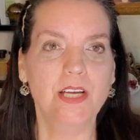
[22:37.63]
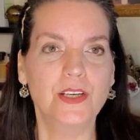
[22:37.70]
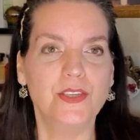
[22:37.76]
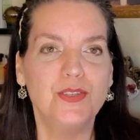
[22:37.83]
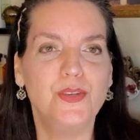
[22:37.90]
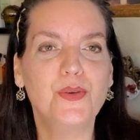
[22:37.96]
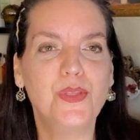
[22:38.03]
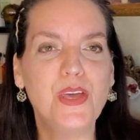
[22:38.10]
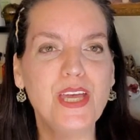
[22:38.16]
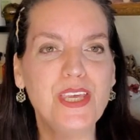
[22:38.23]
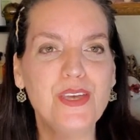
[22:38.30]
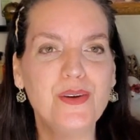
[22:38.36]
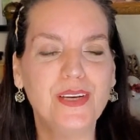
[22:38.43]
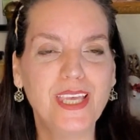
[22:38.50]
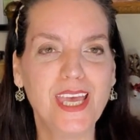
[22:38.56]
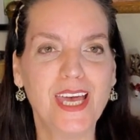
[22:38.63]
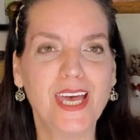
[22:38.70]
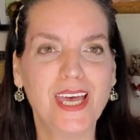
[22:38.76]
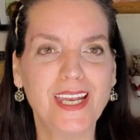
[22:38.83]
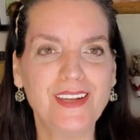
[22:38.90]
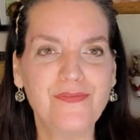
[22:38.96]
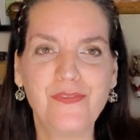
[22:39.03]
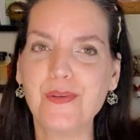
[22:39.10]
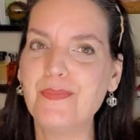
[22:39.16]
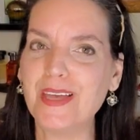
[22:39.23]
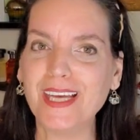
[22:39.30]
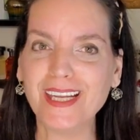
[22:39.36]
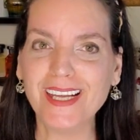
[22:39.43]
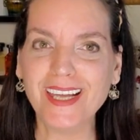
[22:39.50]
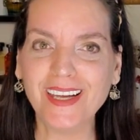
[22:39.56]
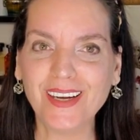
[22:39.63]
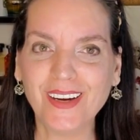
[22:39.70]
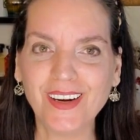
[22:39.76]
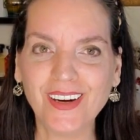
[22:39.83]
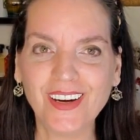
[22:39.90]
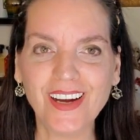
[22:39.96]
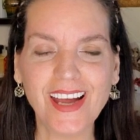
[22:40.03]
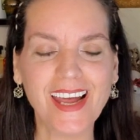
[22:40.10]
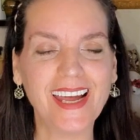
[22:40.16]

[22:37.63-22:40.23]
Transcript: So thank you again for being here